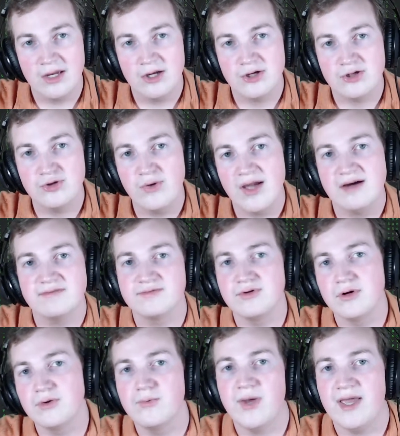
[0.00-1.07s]
you have
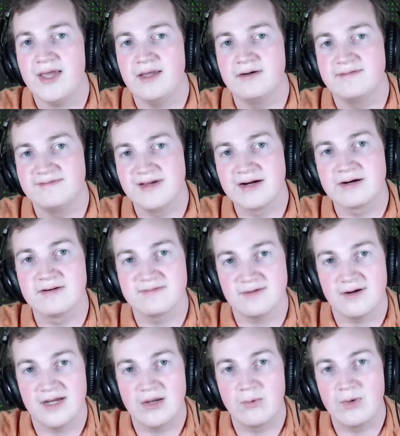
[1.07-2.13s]
no way of
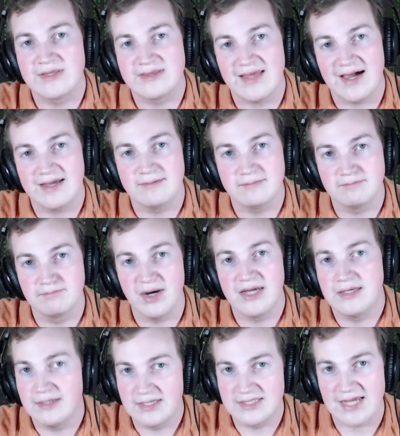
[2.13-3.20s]
verifying what that
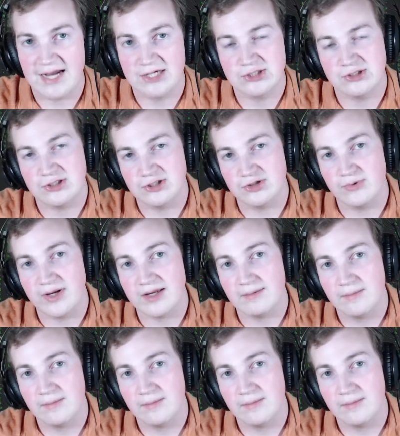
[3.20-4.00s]
button is actually doing.